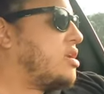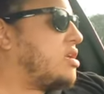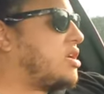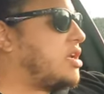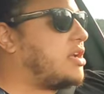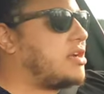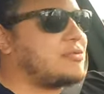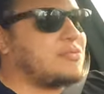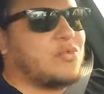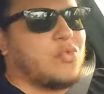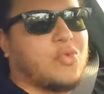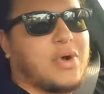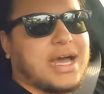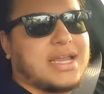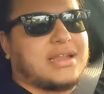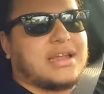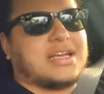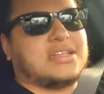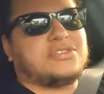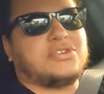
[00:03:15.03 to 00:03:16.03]
you know, why
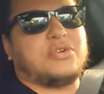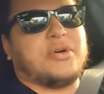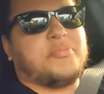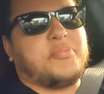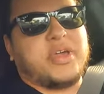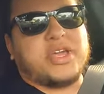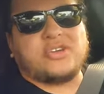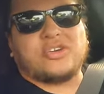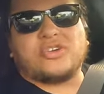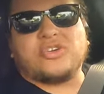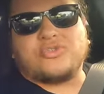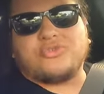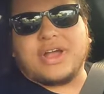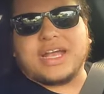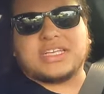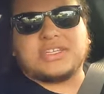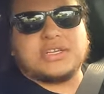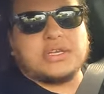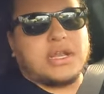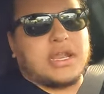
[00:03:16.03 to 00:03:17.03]
not do a bigger
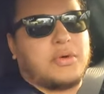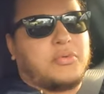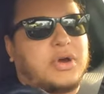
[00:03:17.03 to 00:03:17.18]
correction?